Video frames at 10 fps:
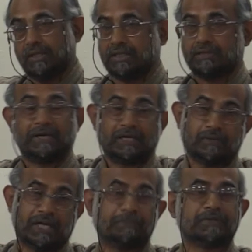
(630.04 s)
Doesn't matter
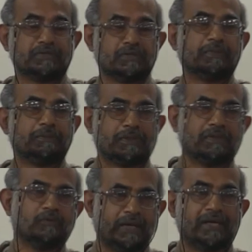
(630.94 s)
what happens to the people
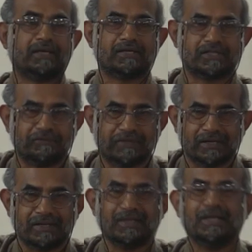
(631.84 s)
where they're
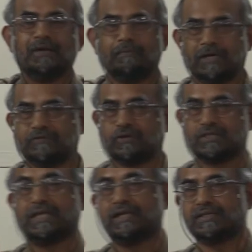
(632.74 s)
shifted, but of
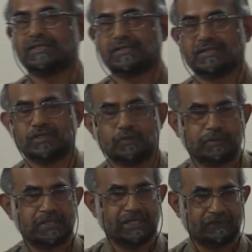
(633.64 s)
course Delhi citizens would
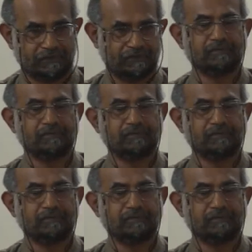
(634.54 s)
be safe.